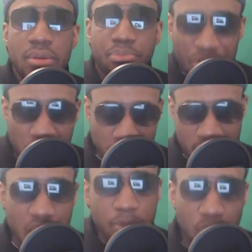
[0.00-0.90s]
piece of
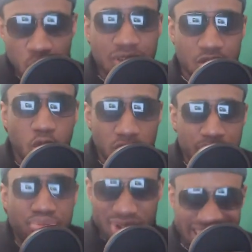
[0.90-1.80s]
crap losers
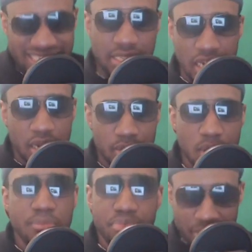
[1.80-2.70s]
called Brickstar
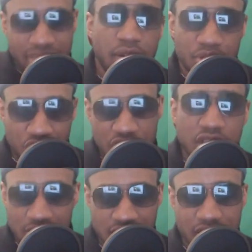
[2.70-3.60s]
bring out
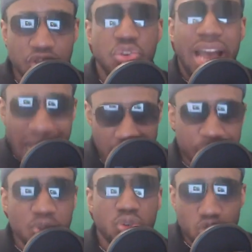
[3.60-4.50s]
GTA 6, you
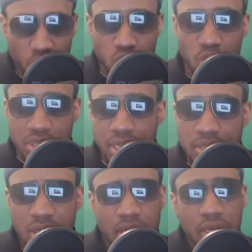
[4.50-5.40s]
absolute losers.